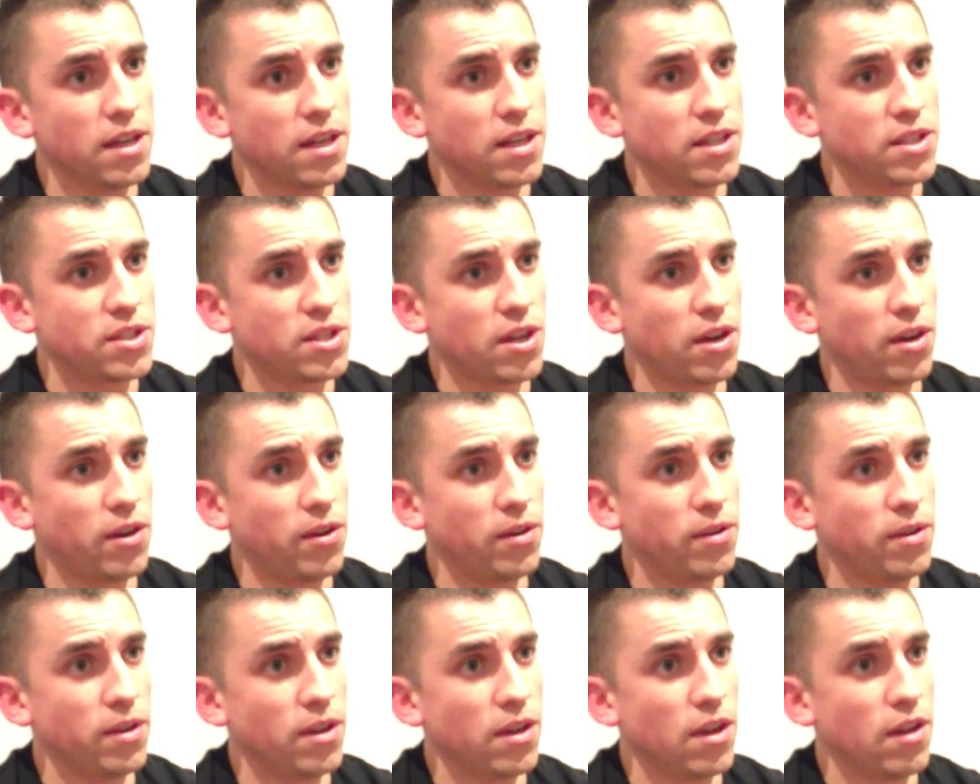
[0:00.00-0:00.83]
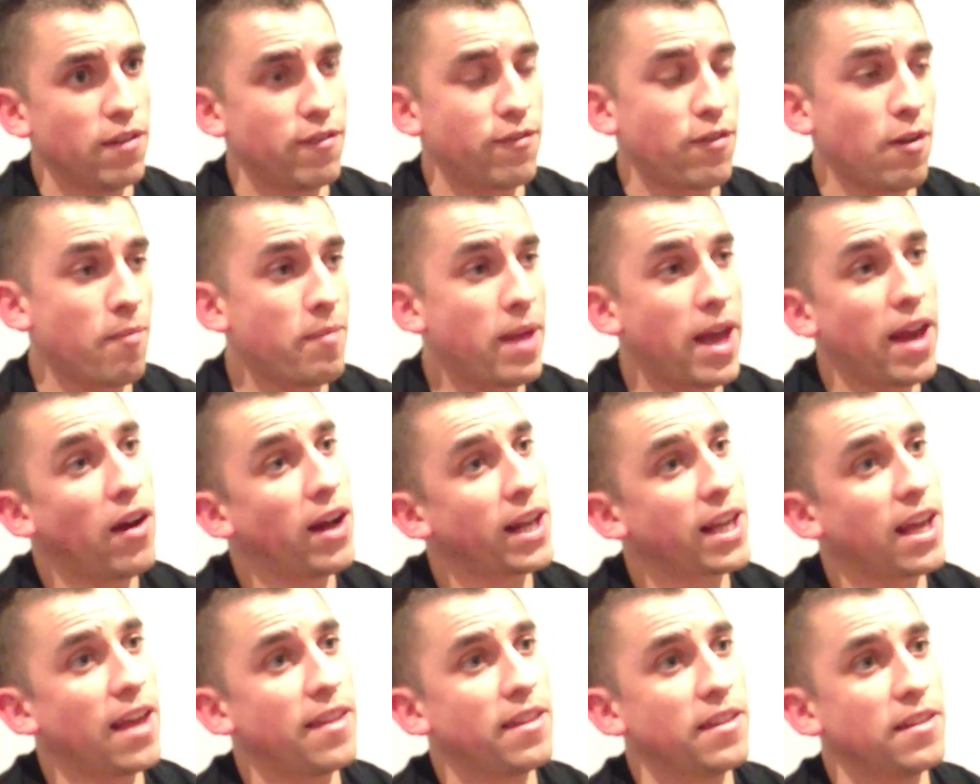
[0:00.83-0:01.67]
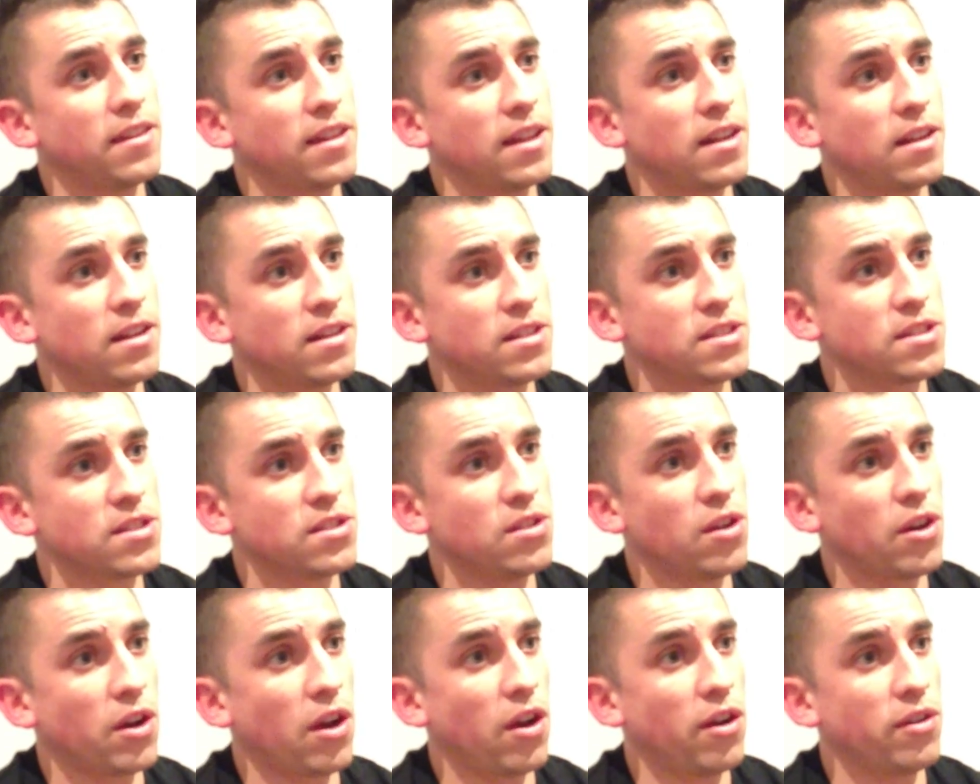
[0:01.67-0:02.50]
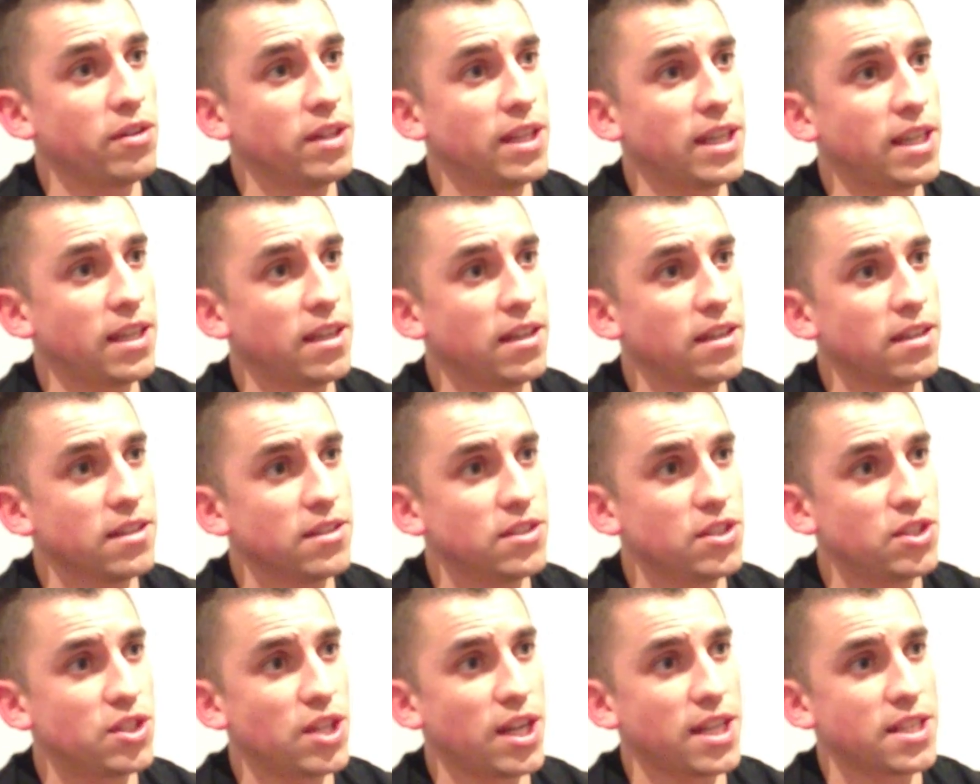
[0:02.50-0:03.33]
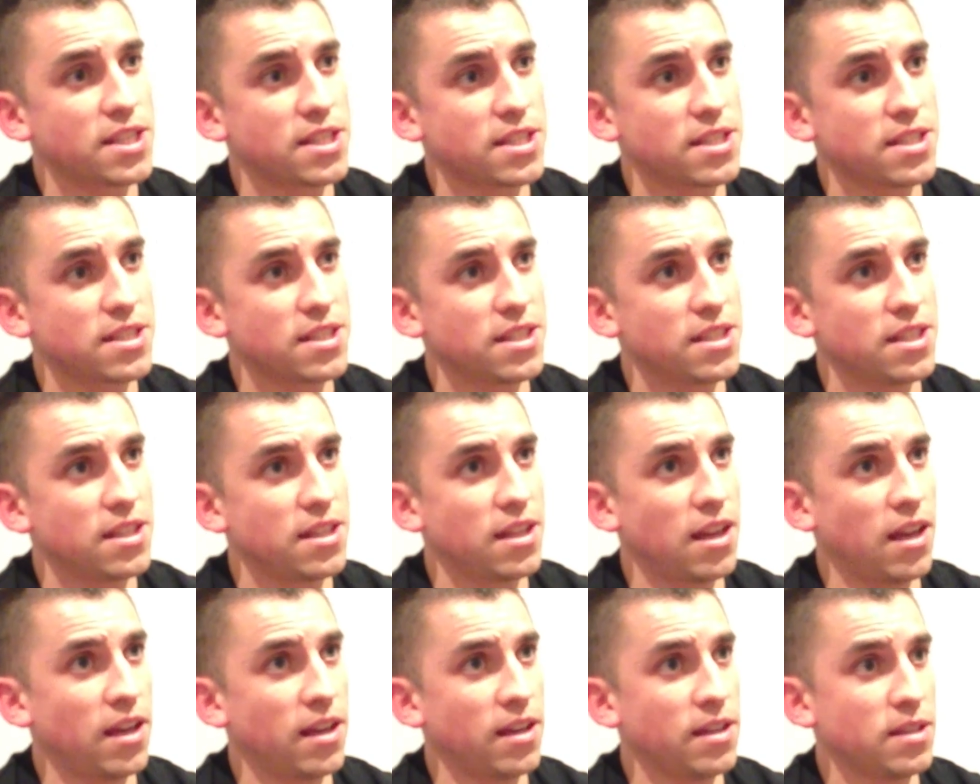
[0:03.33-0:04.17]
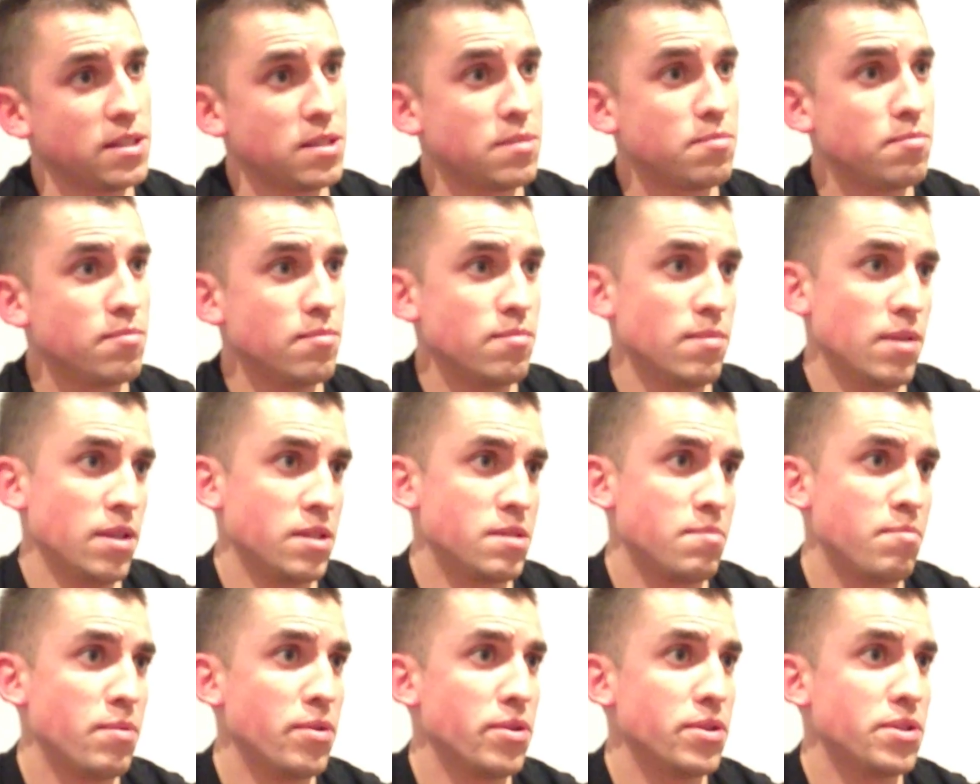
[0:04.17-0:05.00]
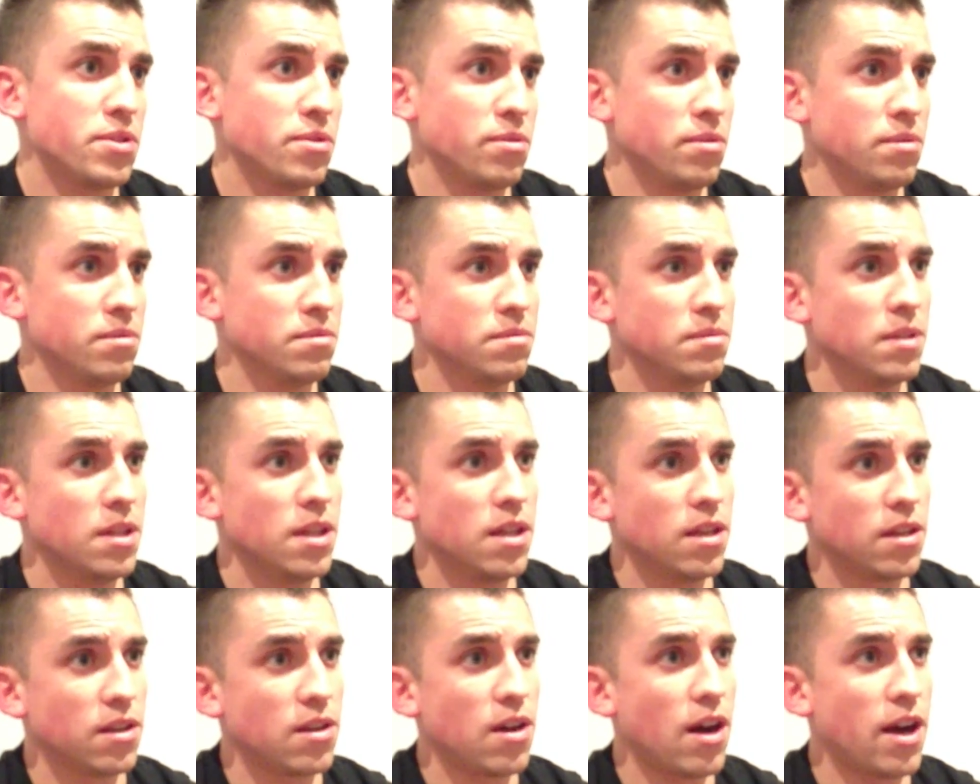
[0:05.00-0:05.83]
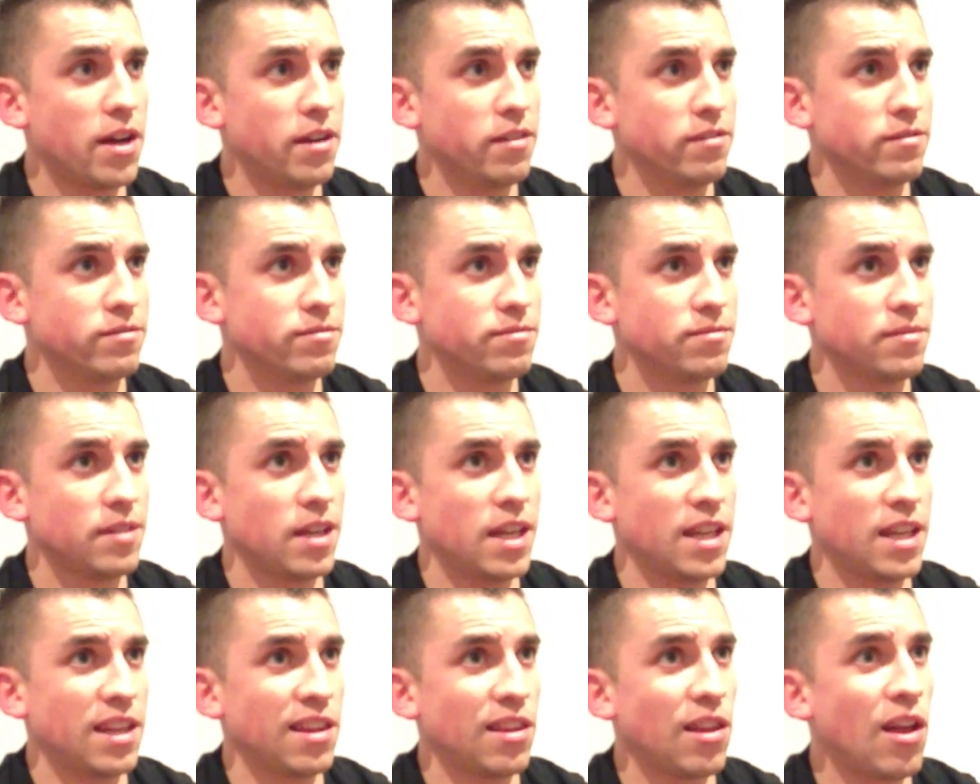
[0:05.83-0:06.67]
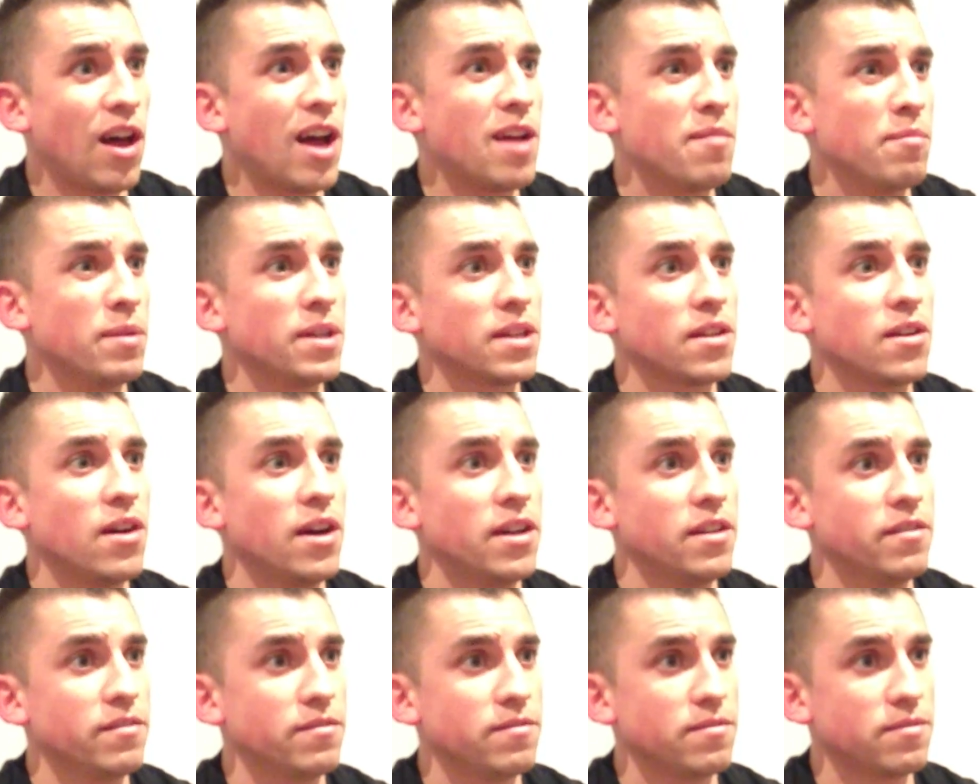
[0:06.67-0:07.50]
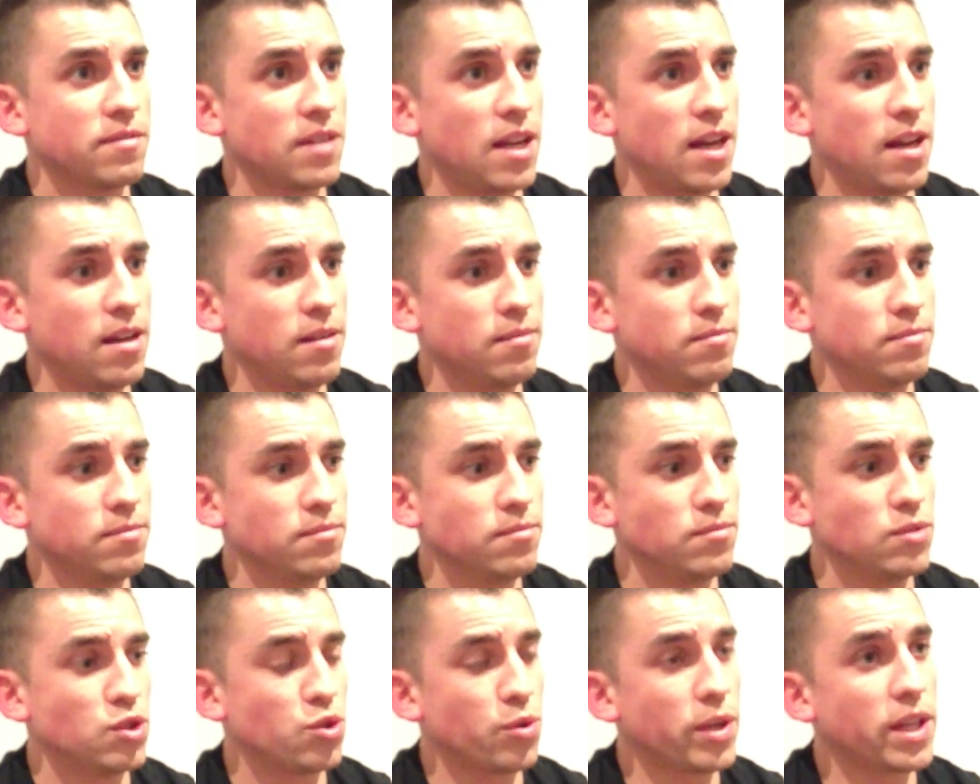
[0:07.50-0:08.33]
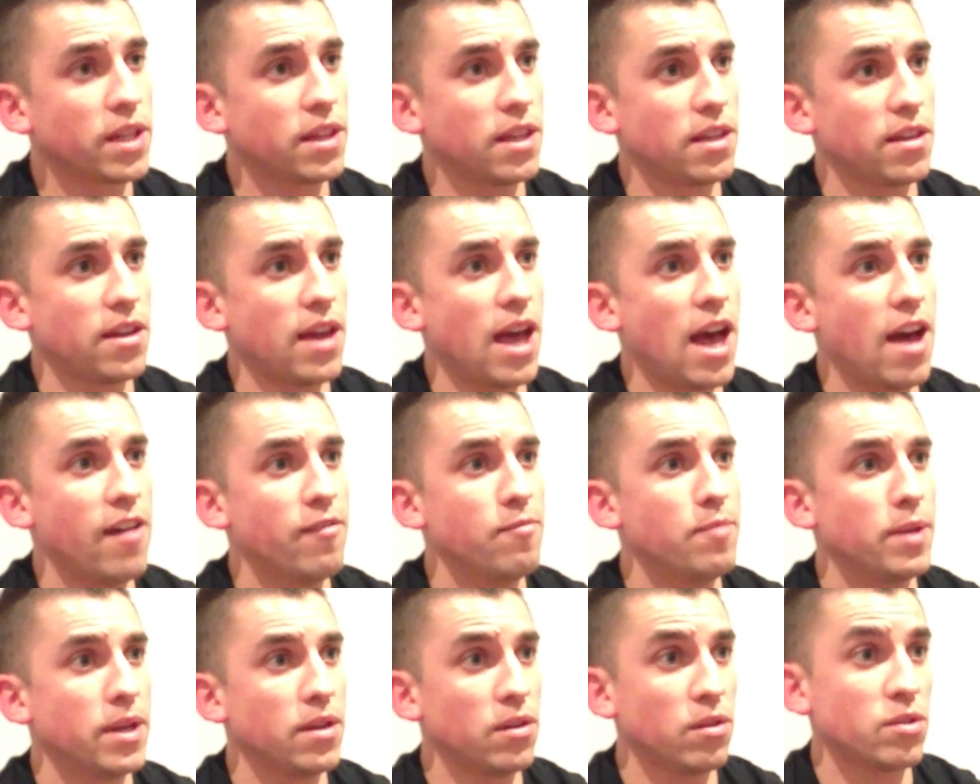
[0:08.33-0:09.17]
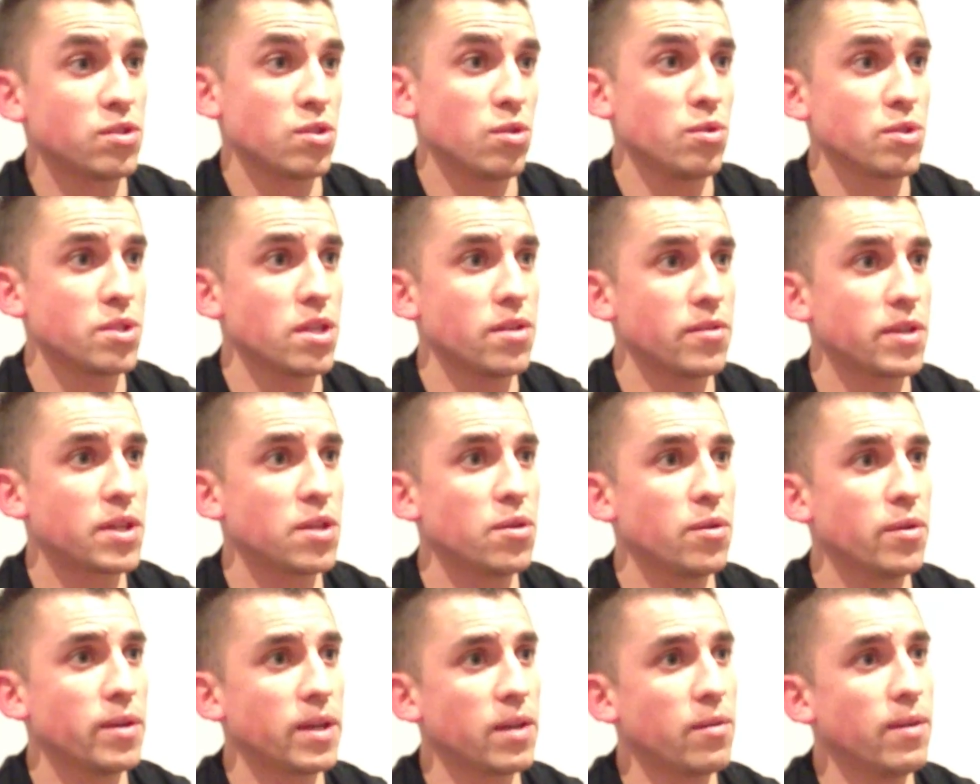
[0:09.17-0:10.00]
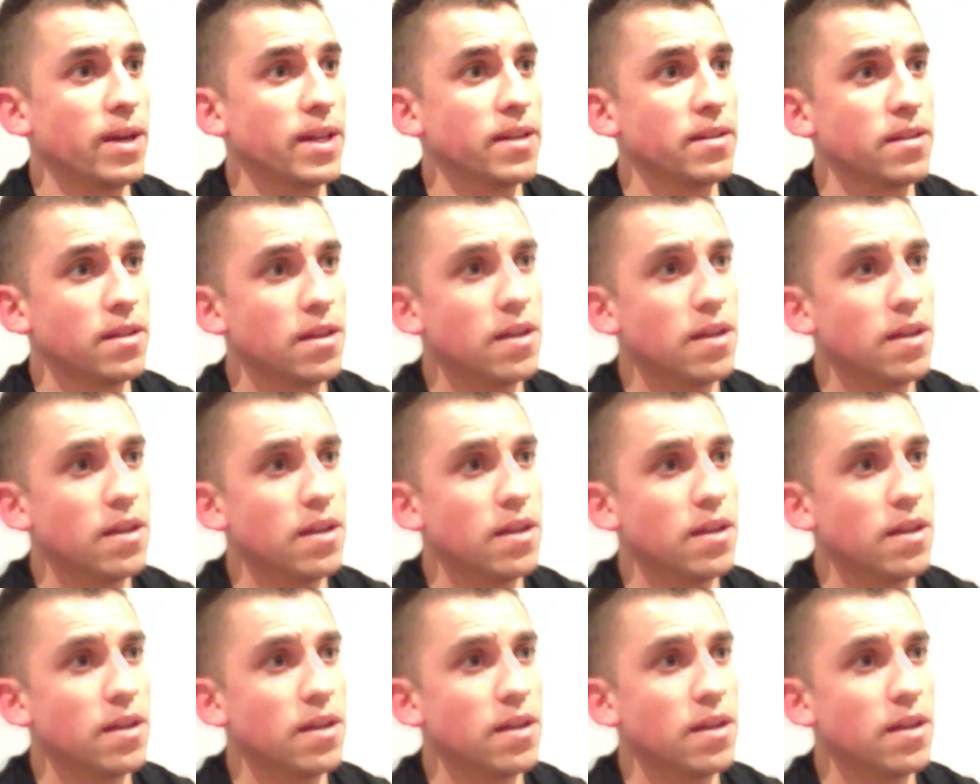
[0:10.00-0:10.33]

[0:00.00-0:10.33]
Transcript: So from that, I gathered that it's not only just a spiritual kind of enlightenment kind of drink that you have, but it's also a curing one.